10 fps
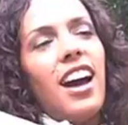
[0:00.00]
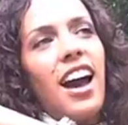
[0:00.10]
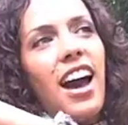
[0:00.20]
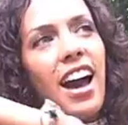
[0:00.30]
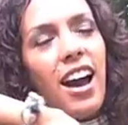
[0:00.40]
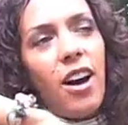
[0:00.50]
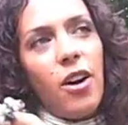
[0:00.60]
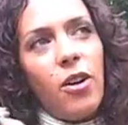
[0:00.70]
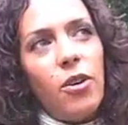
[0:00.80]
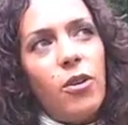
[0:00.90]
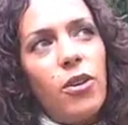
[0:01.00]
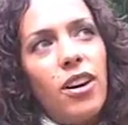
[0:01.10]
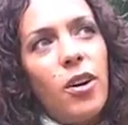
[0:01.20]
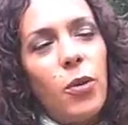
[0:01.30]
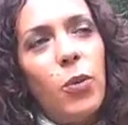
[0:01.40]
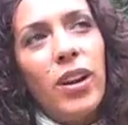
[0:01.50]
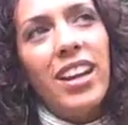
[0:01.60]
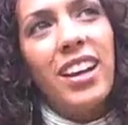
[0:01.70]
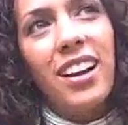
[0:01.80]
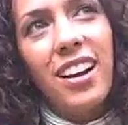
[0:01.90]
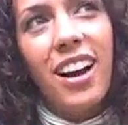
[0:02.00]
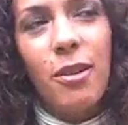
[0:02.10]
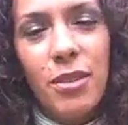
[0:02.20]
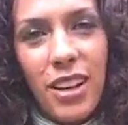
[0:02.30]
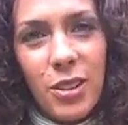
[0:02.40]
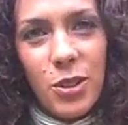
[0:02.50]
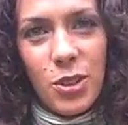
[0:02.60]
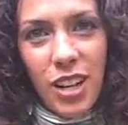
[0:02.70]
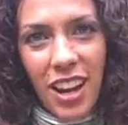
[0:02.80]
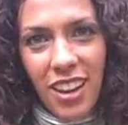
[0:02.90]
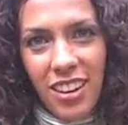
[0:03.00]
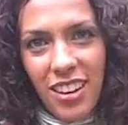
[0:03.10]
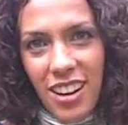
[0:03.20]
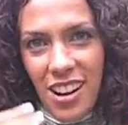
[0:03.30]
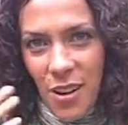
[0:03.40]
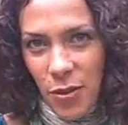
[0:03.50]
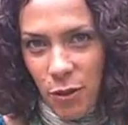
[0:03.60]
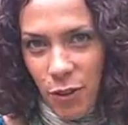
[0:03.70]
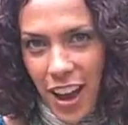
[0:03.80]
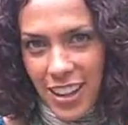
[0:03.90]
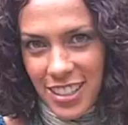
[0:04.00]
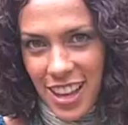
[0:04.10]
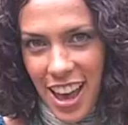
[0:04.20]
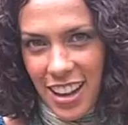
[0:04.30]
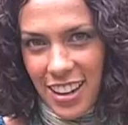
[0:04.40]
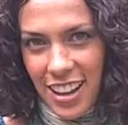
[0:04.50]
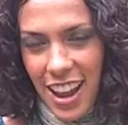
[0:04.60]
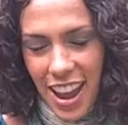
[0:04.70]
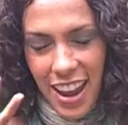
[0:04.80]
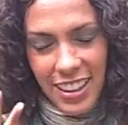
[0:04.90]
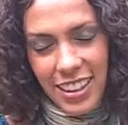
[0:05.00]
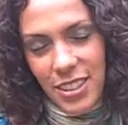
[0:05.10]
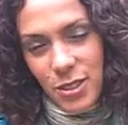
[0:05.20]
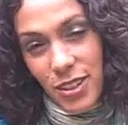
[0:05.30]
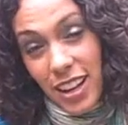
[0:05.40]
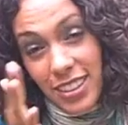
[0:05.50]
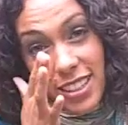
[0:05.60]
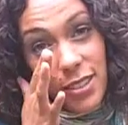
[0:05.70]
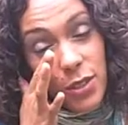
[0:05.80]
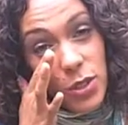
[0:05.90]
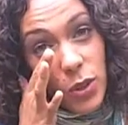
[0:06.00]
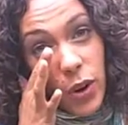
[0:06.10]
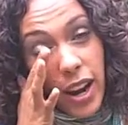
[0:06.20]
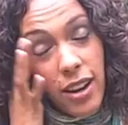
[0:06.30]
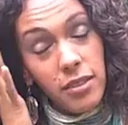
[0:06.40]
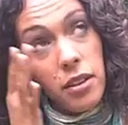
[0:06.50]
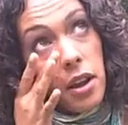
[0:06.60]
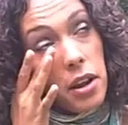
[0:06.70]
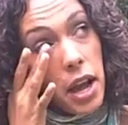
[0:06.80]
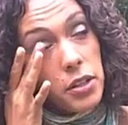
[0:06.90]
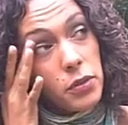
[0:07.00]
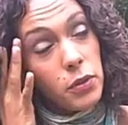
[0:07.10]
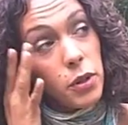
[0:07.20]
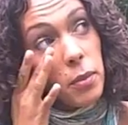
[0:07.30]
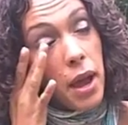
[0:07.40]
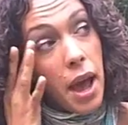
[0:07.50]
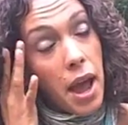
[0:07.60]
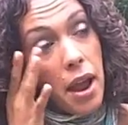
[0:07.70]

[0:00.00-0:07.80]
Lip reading: how we can come to understand the fact that aliens are not the end of the story. And that just flew in my